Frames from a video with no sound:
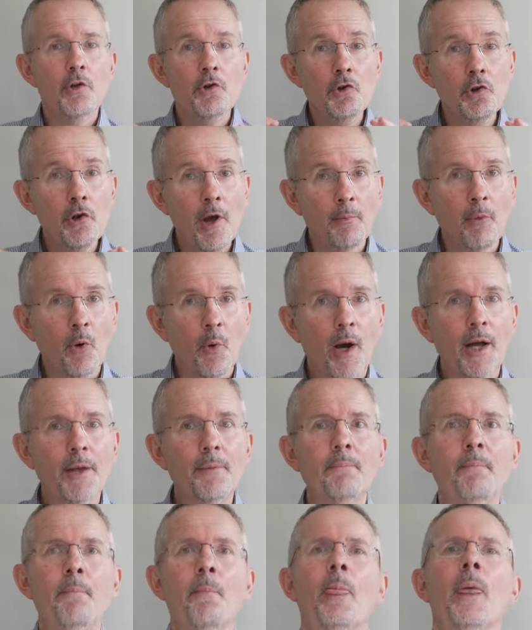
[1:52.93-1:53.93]
Number
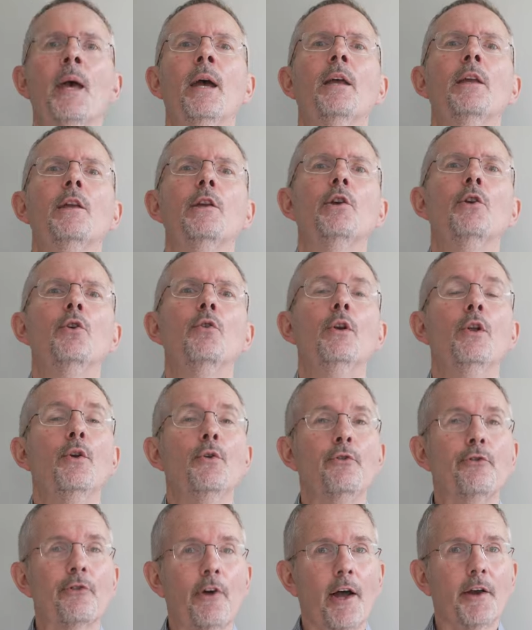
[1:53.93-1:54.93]
one, you
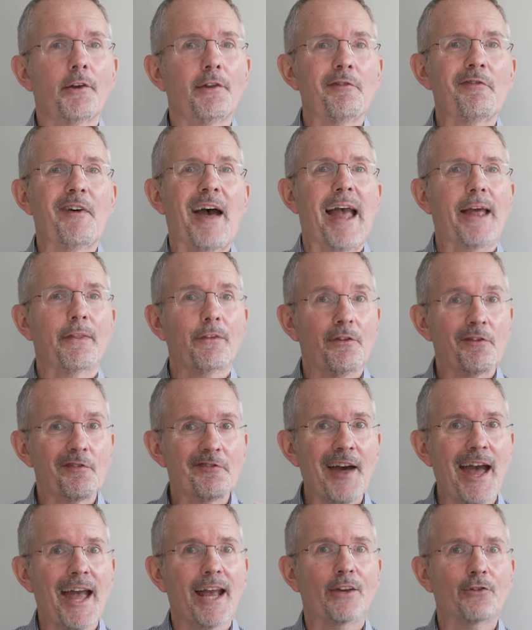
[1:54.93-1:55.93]
lose sight of the fact that the
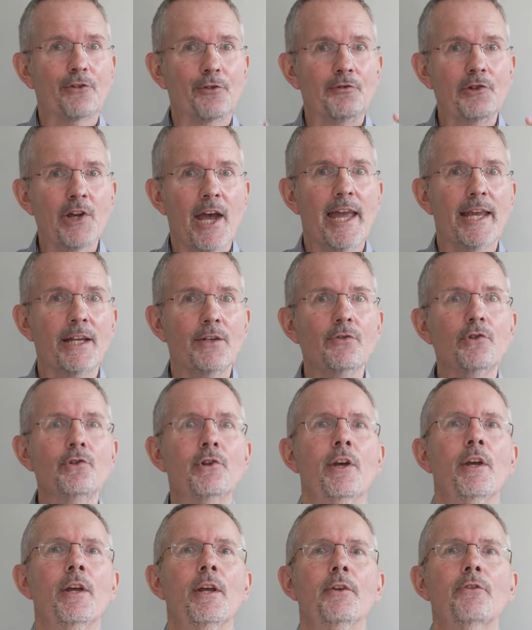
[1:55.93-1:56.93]
facts have
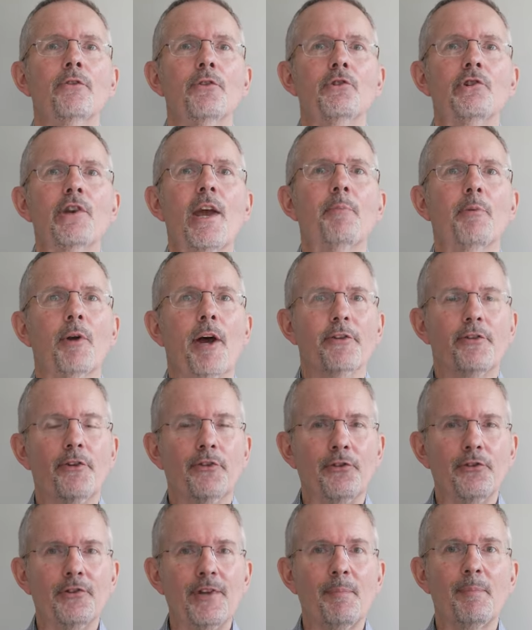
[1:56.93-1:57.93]
changed. So the share price
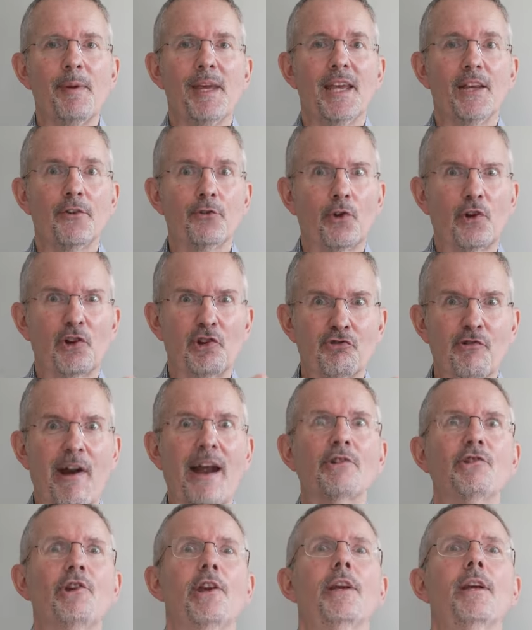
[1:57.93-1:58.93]
isn't dipping, it's sort of
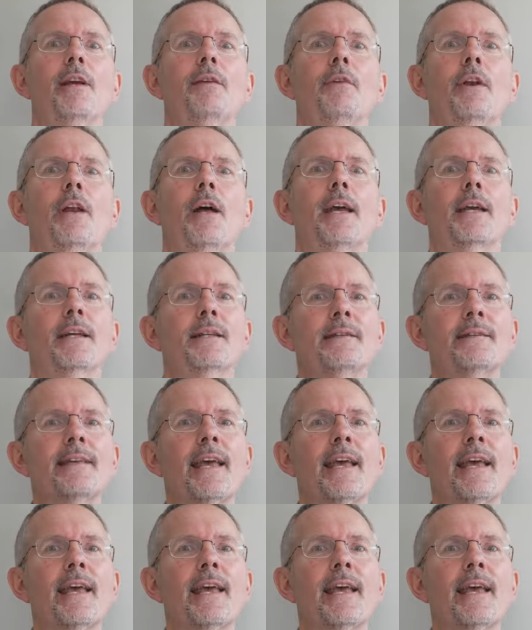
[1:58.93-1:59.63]
crashing, if you like. And